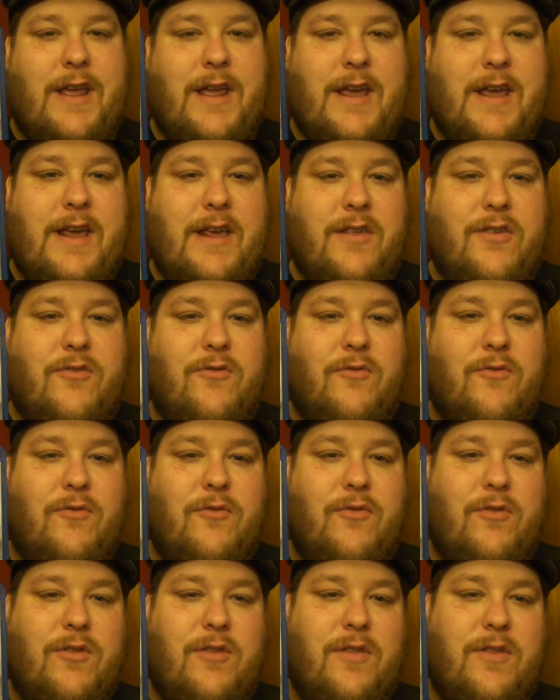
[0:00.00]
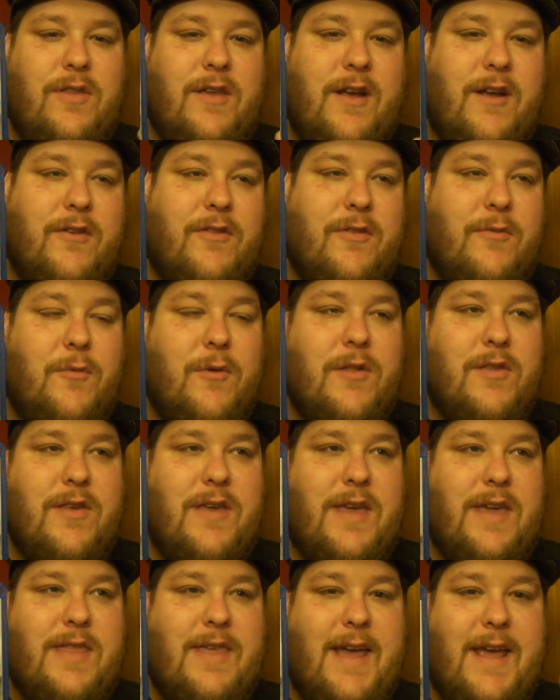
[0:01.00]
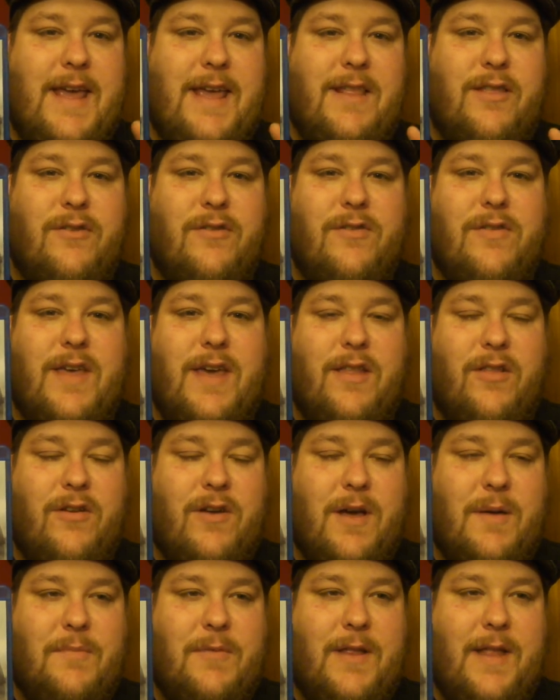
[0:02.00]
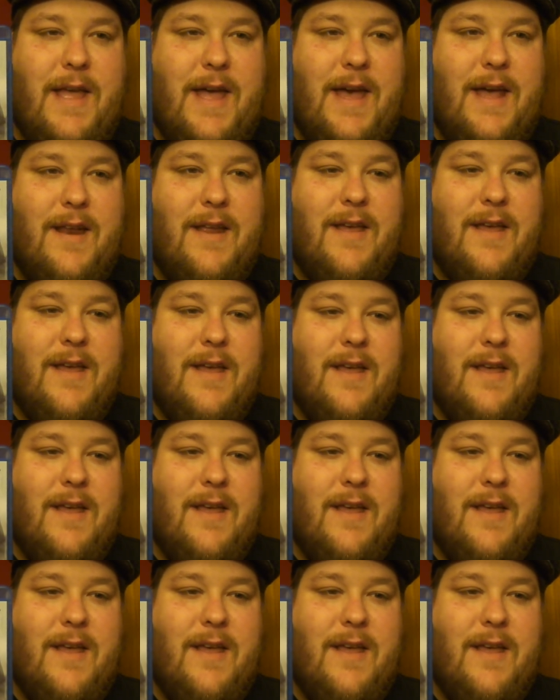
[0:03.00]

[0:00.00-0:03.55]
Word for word: He's, they're the ones he, that he look, they look up at,